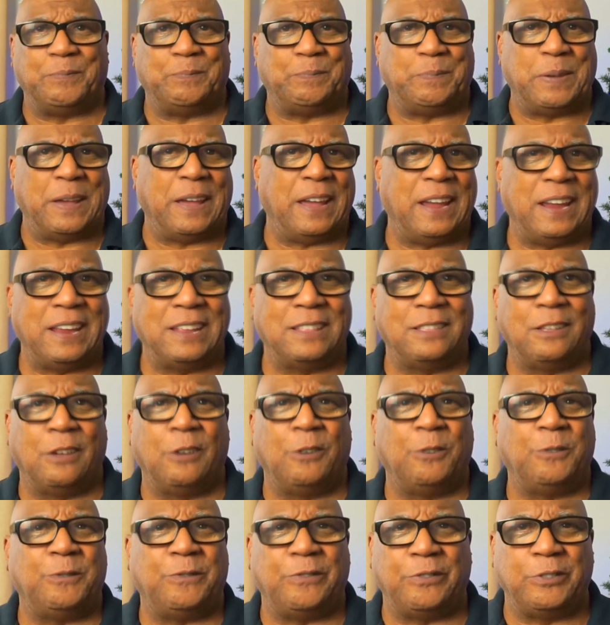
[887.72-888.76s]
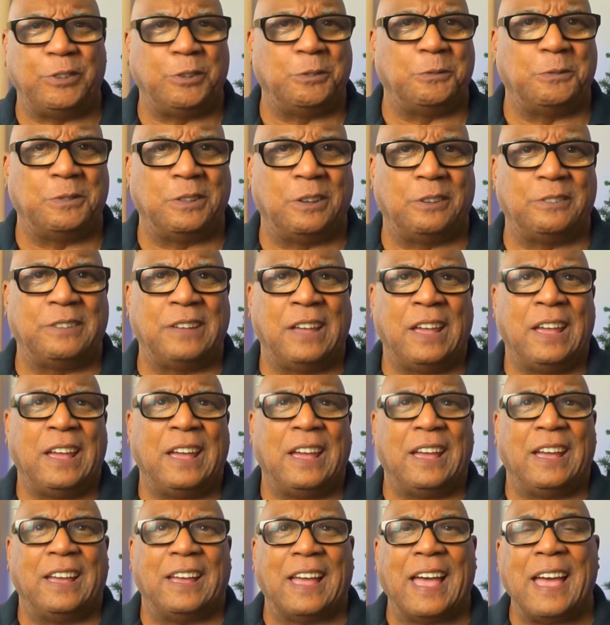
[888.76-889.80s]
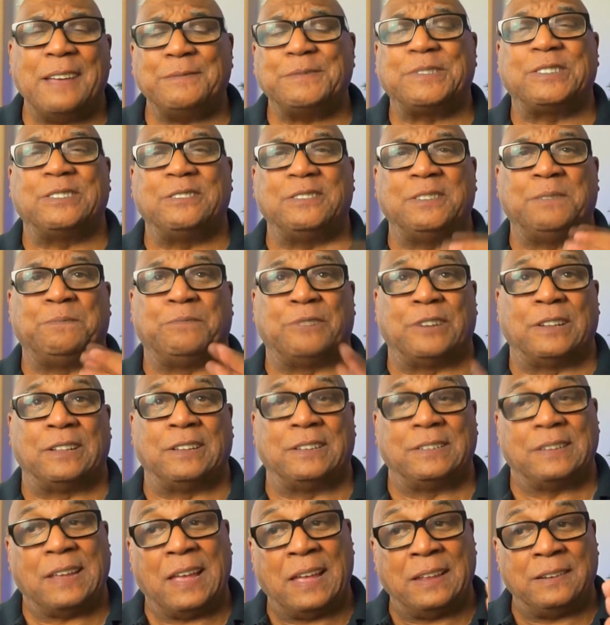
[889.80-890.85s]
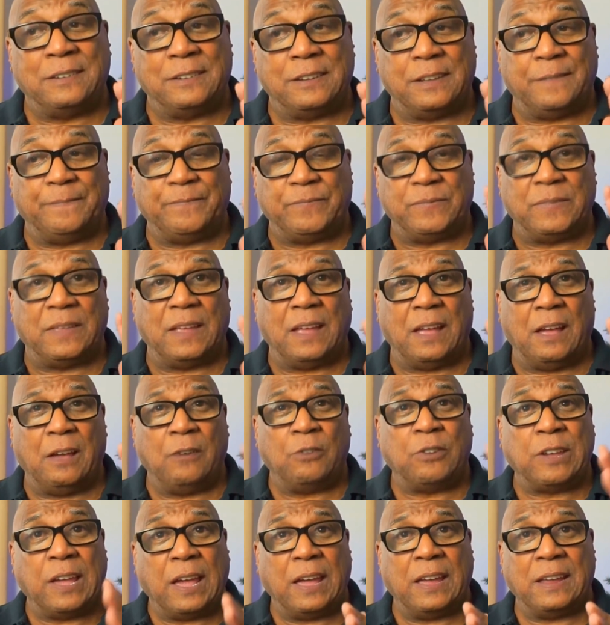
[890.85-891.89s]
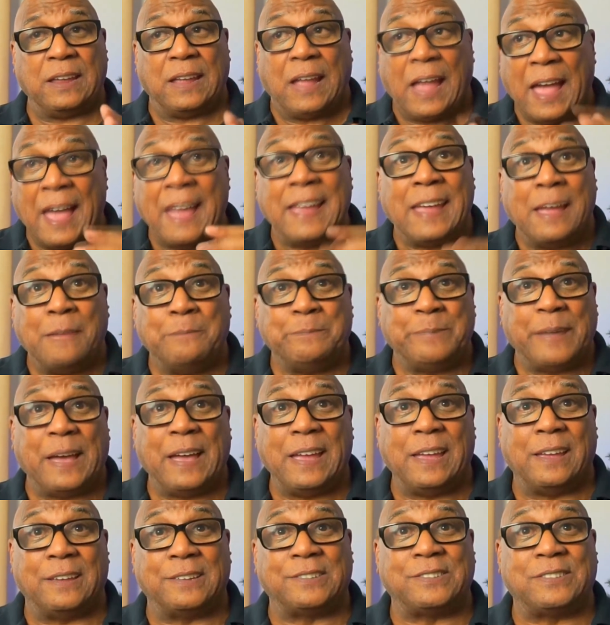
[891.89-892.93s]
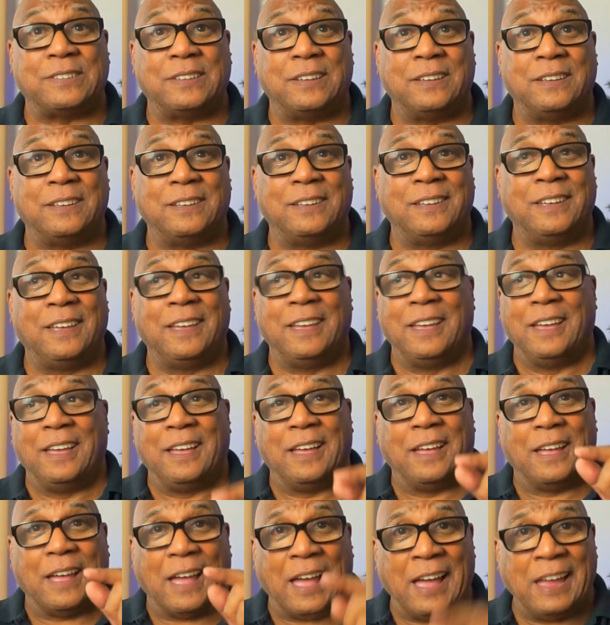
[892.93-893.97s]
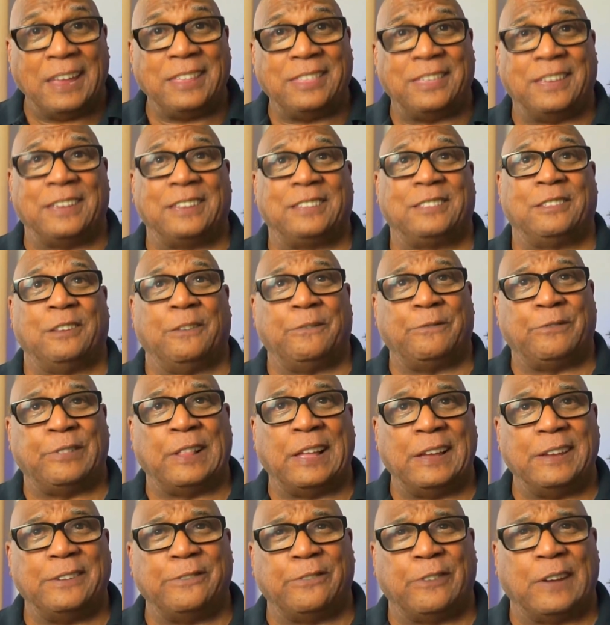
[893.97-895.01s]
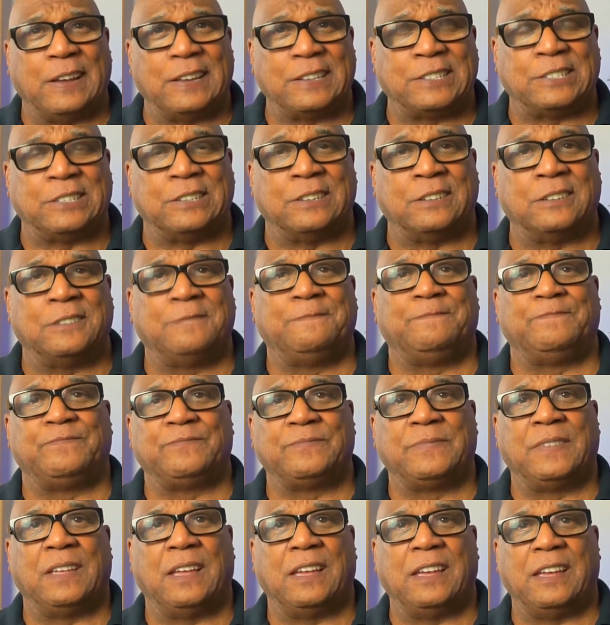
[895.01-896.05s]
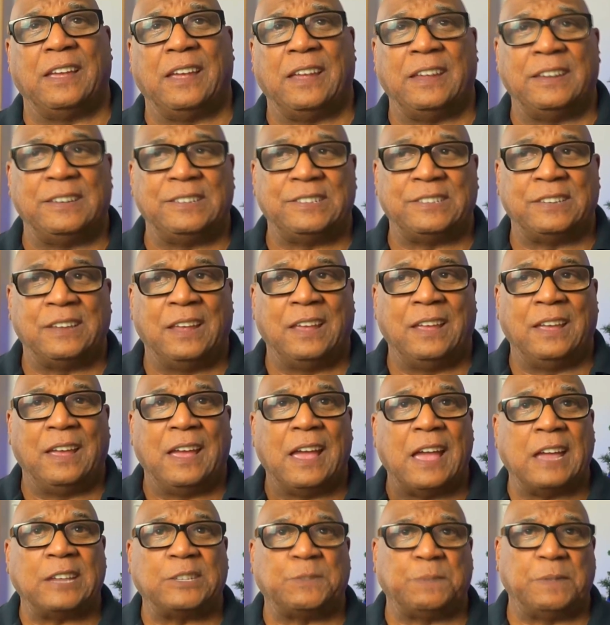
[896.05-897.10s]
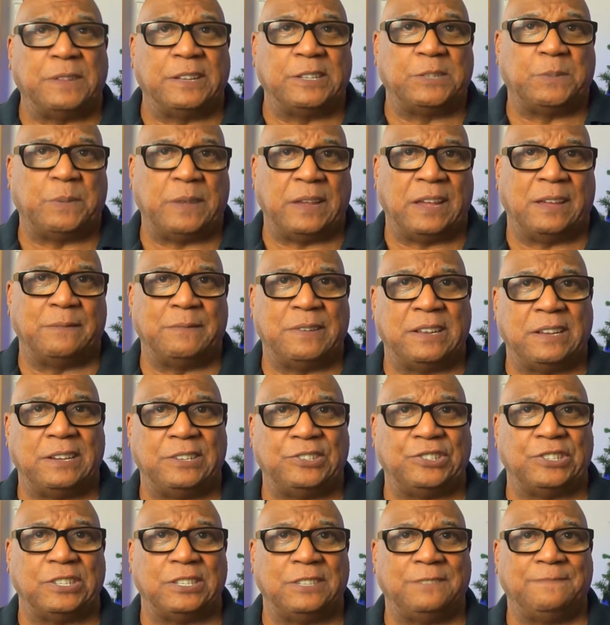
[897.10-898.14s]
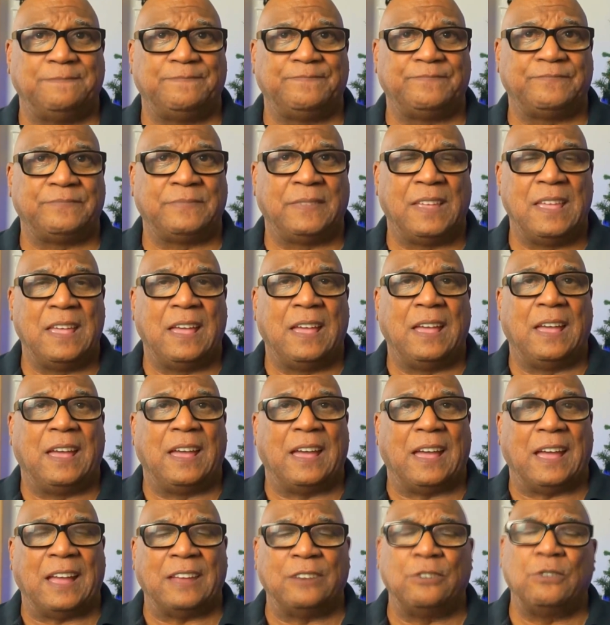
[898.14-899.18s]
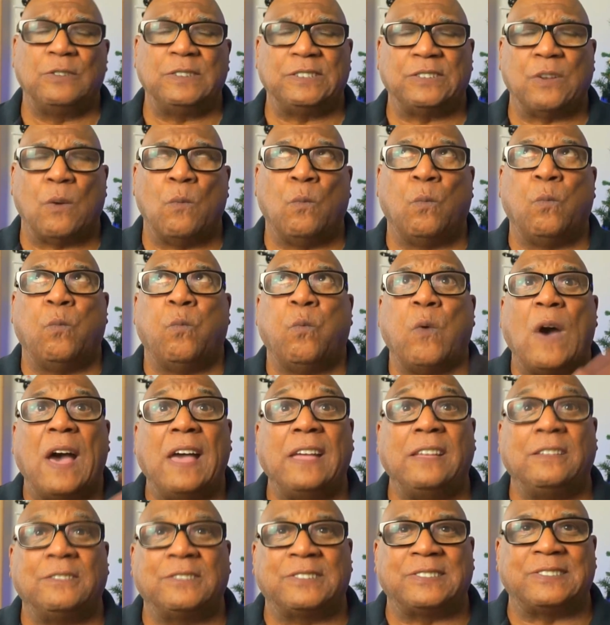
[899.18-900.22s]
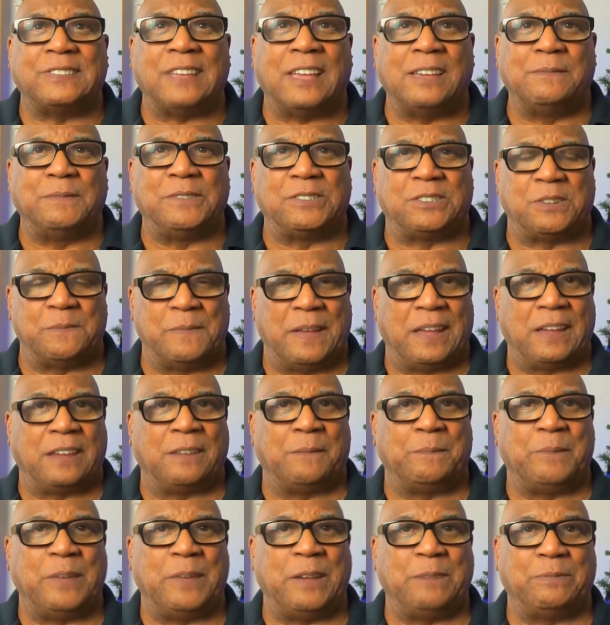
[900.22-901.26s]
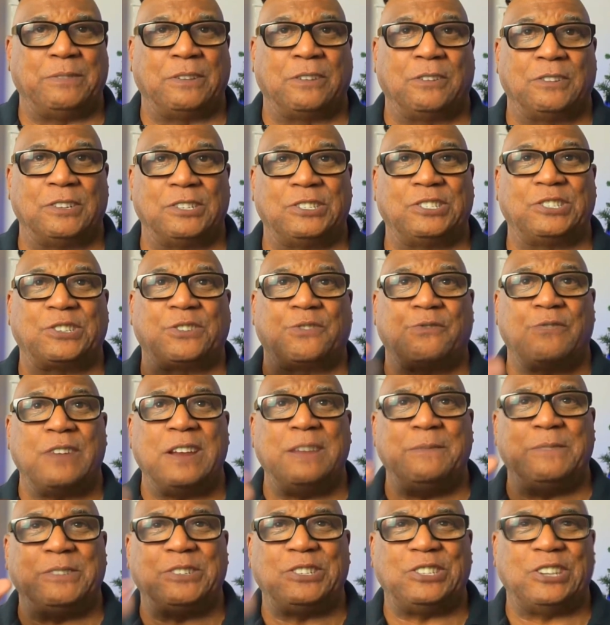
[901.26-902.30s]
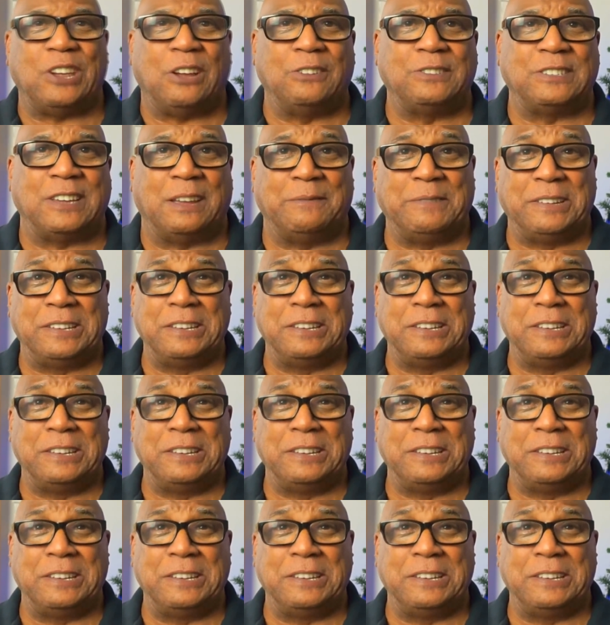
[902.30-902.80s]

payload, fuel load, absolutely brilliant. And okay, I am biased. I think that flight factor is Xplane's PMDG. I know it's a wild statement to make and people are going to scream and shout at me,